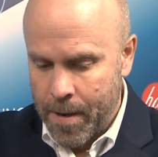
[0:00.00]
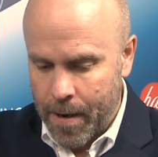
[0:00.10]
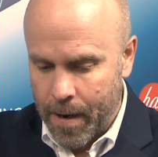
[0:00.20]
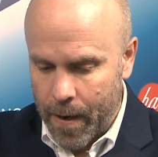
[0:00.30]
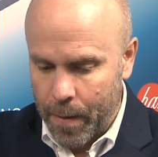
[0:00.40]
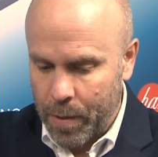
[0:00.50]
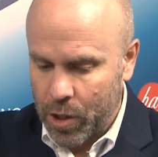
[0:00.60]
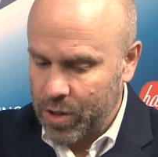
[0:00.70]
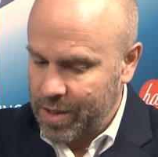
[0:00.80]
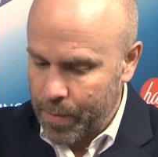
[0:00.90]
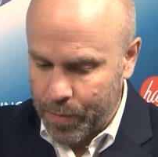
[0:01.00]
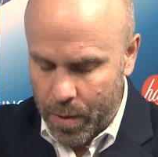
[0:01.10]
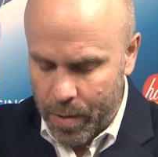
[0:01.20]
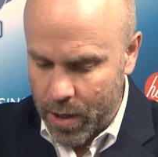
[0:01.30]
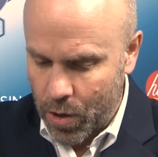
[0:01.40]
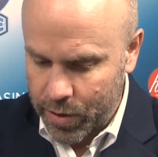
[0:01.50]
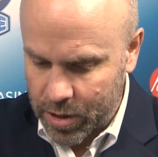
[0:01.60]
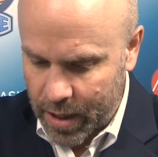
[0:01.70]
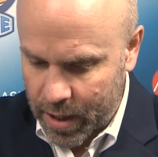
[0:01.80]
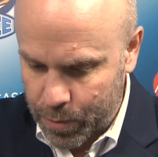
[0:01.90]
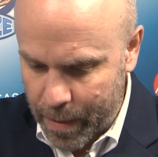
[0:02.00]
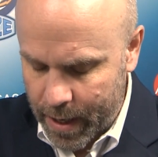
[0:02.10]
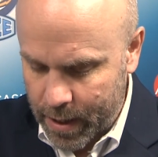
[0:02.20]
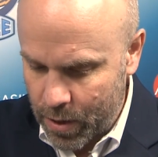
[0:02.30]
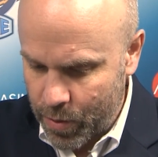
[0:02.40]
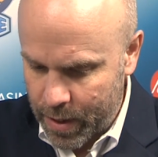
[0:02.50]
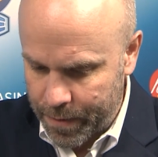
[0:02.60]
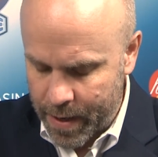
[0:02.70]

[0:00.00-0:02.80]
um, a good tip there by Nolts to get us back into it.